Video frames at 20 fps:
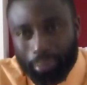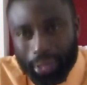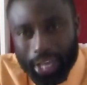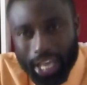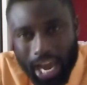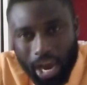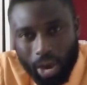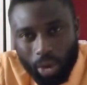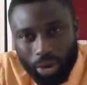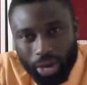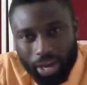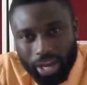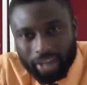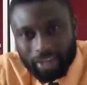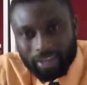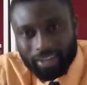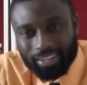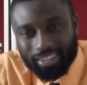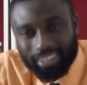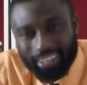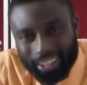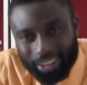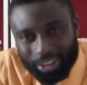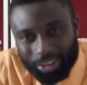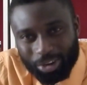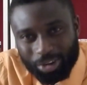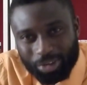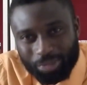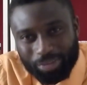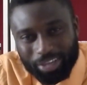be aware. You
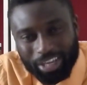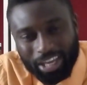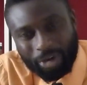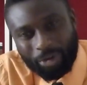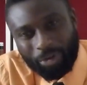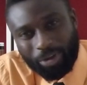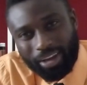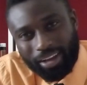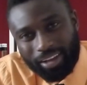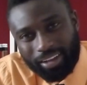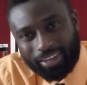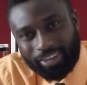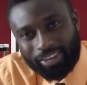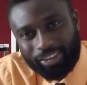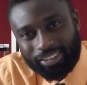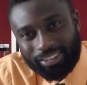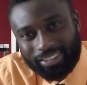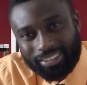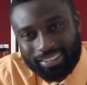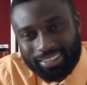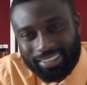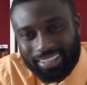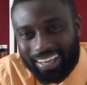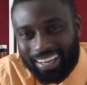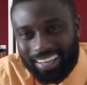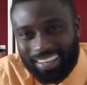know, be aware because